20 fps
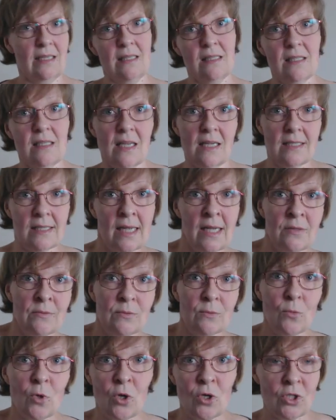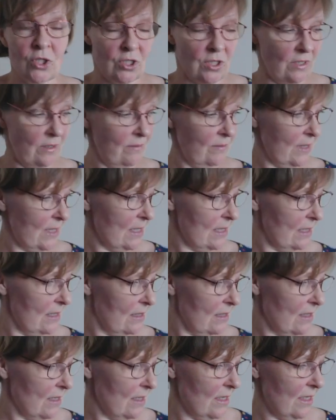Inside out, washed, and
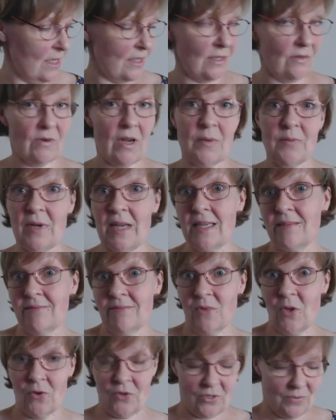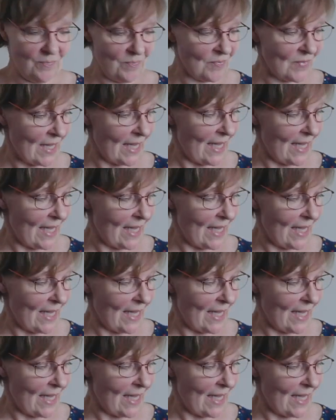the right way, not.